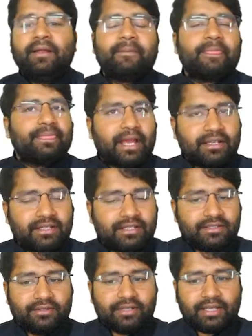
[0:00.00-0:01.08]

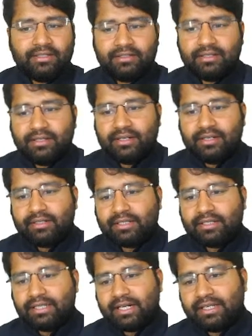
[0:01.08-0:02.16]
1909.
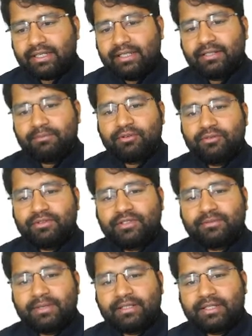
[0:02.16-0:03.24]
Diarchy in the provinces
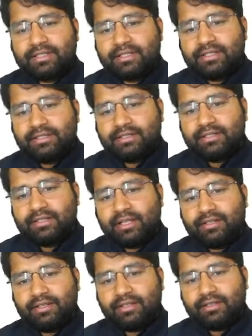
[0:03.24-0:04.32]
by
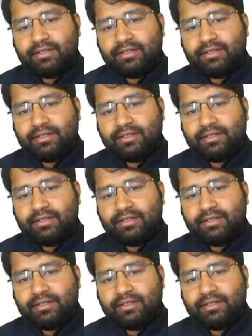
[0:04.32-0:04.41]
1919.